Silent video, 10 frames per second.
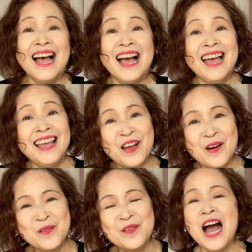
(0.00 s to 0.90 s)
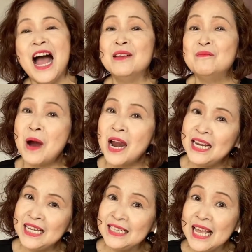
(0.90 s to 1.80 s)
Hello, I'm
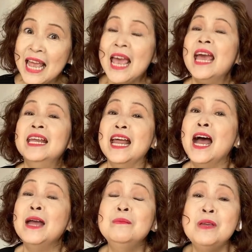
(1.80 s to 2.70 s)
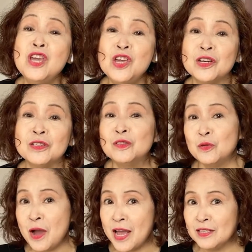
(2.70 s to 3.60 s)
Marlyn, and I'm here
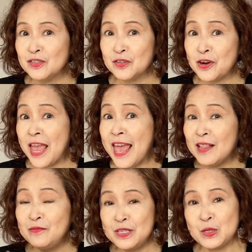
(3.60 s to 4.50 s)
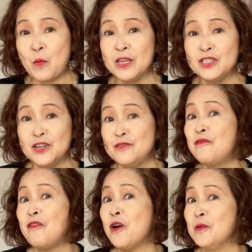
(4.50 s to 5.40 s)
to answer Elvie's question
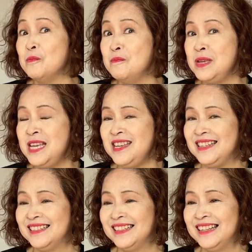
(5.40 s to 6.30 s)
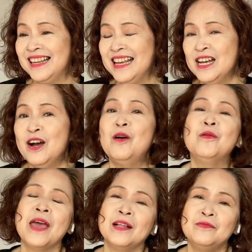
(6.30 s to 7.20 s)
for me. Oh,
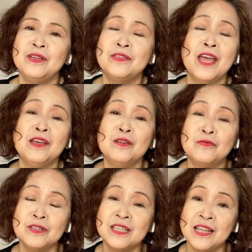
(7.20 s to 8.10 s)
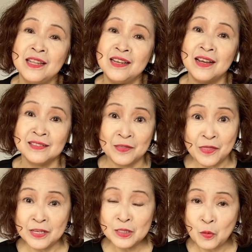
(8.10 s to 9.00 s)
Elvie, thank you for sending us
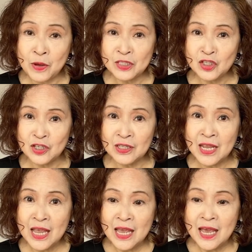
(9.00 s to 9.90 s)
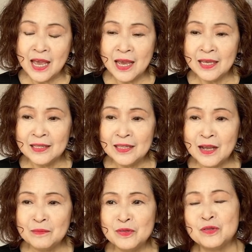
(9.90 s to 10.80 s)
this question, and
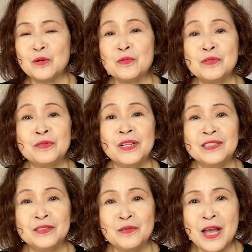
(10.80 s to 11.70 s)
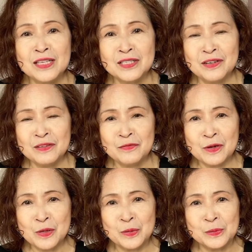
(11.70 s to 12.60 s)
I'm so thrilled to answer it for
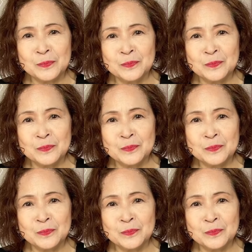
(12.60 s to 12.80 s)
you.